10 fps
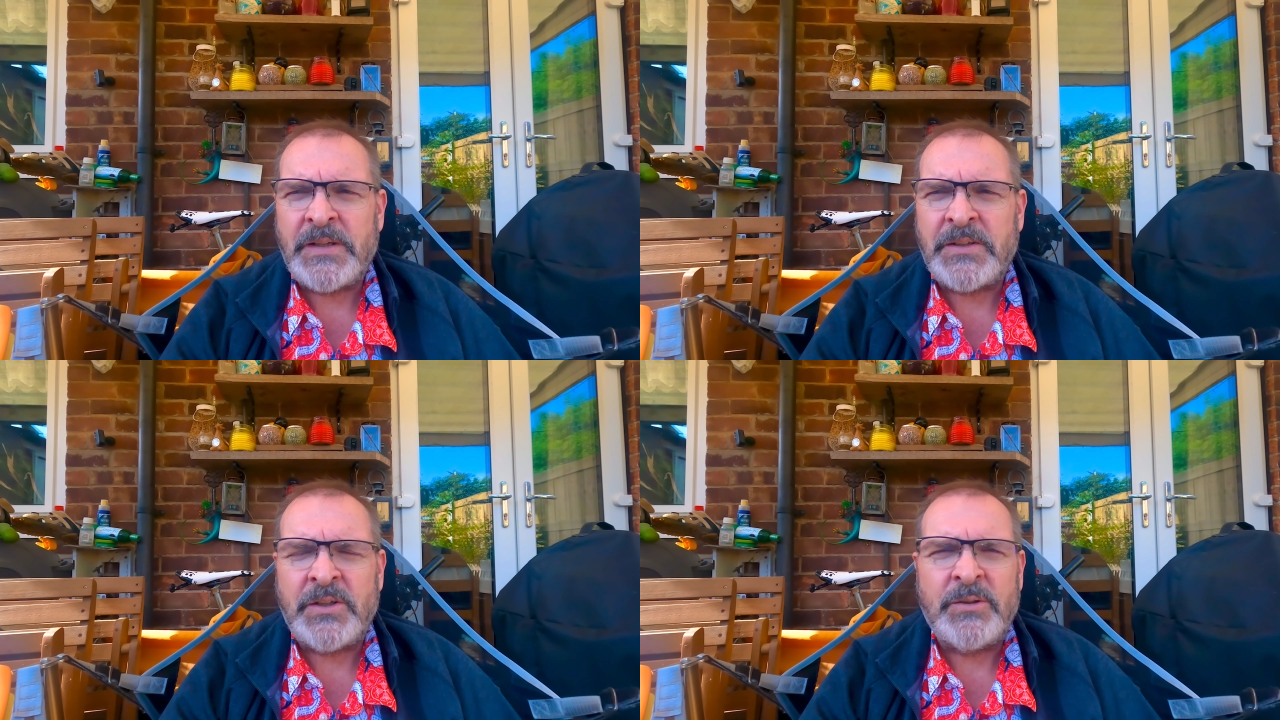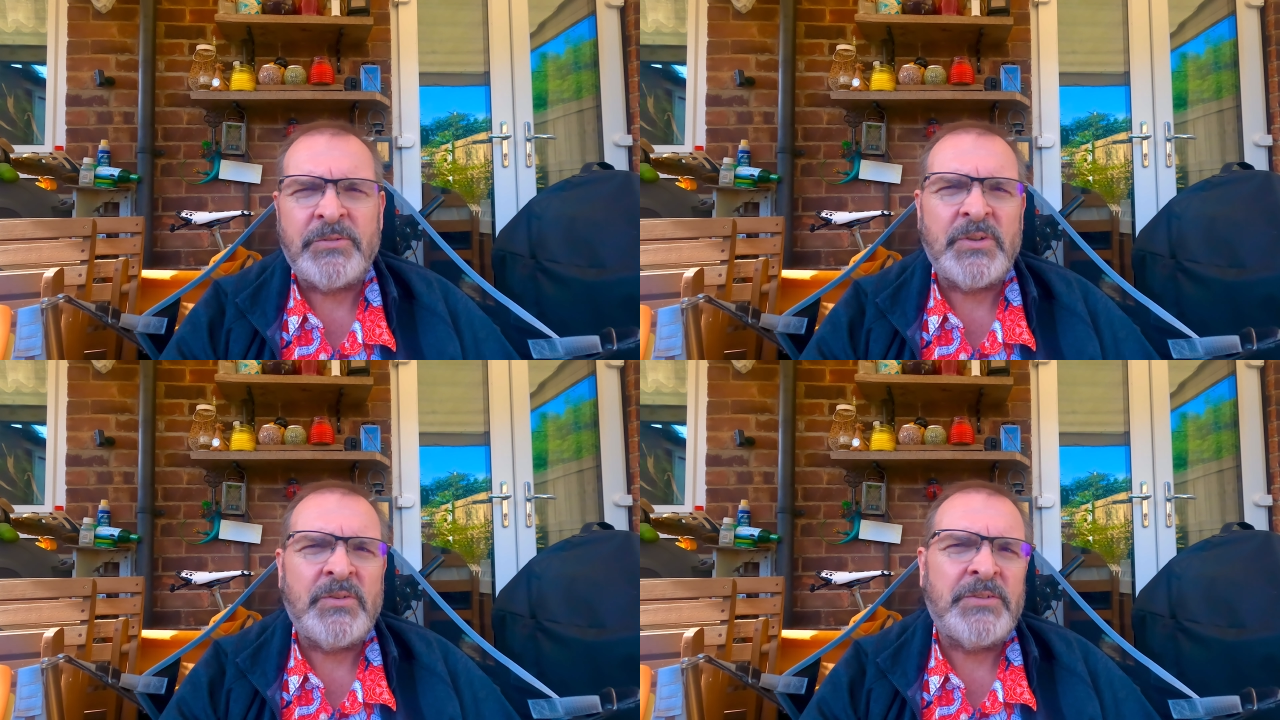don't know if
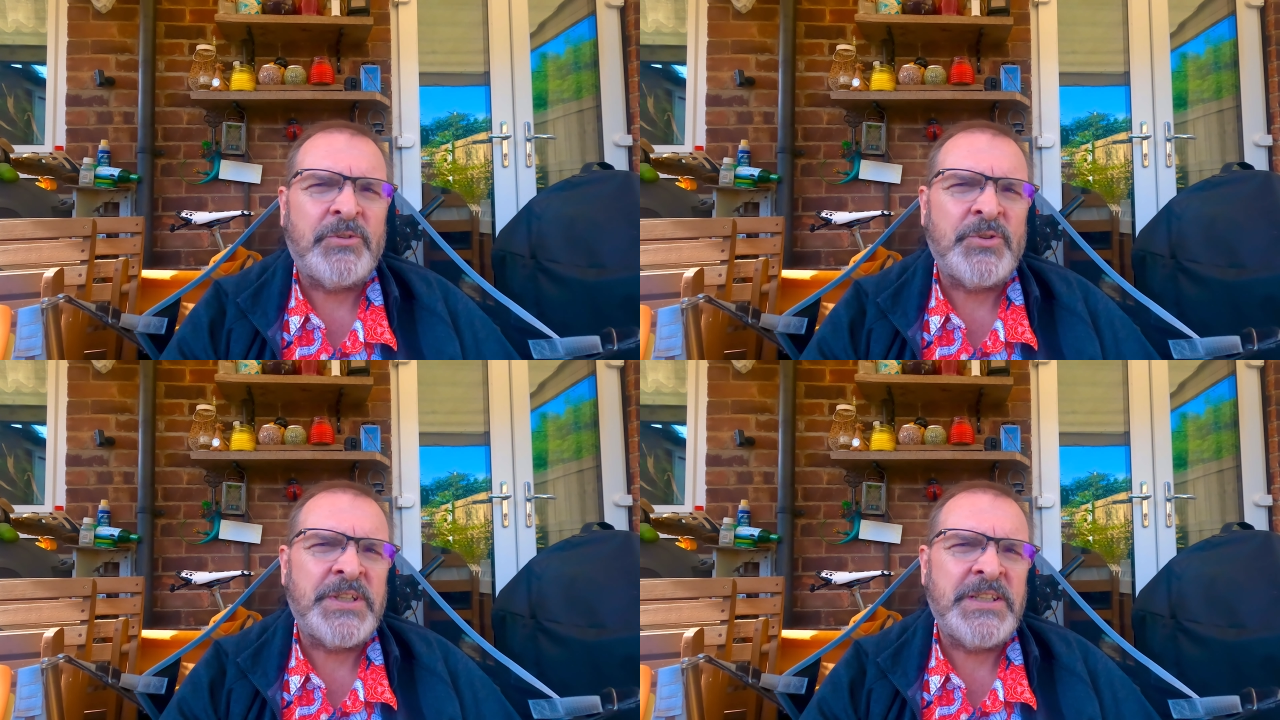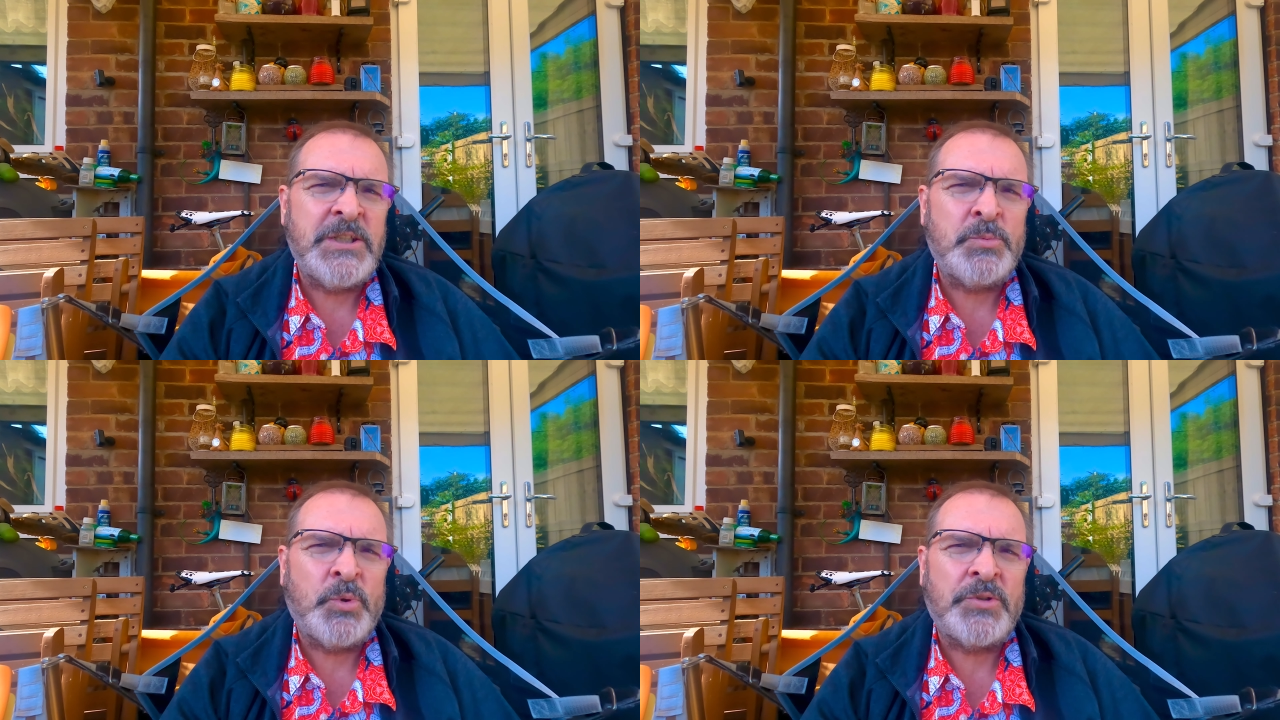you've seen
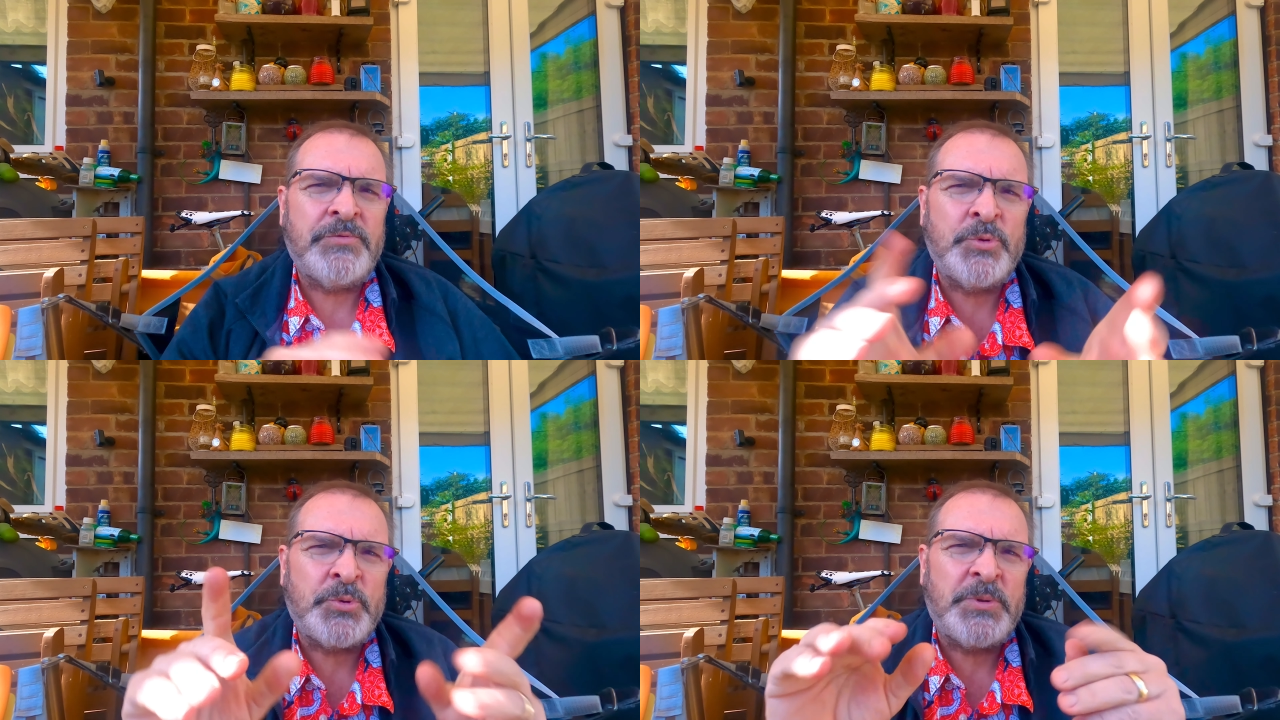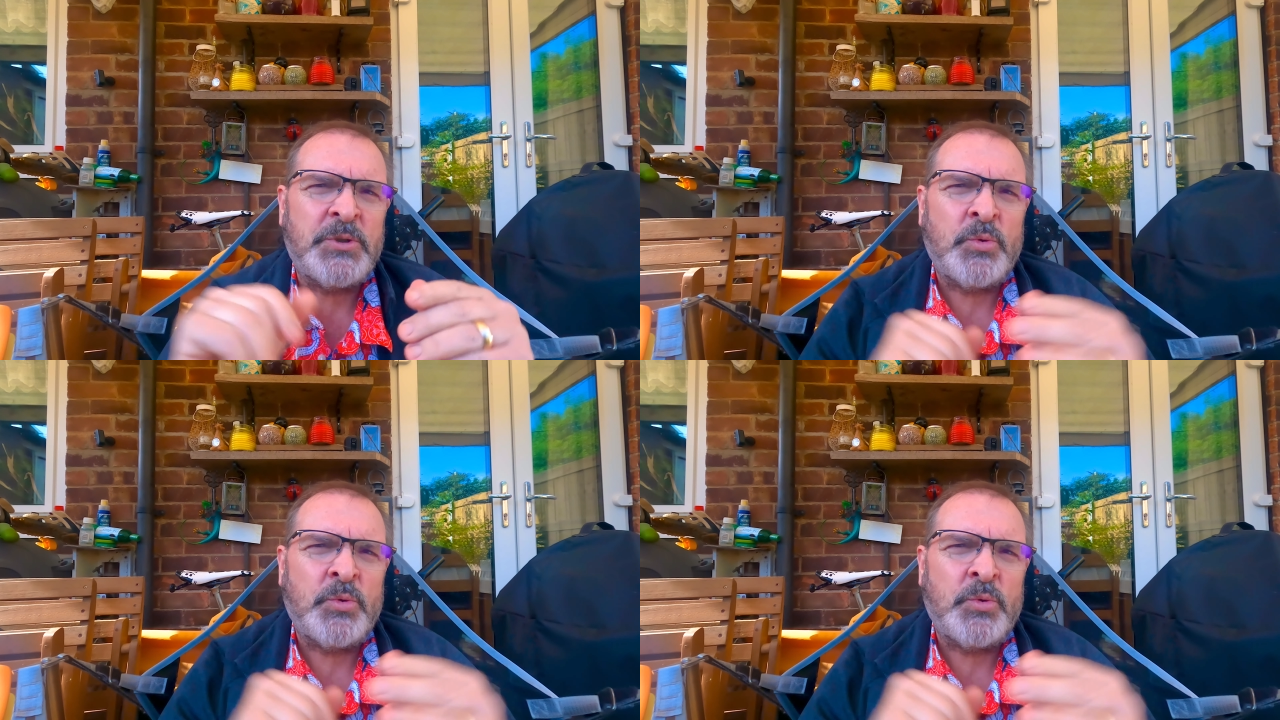these waterfalls where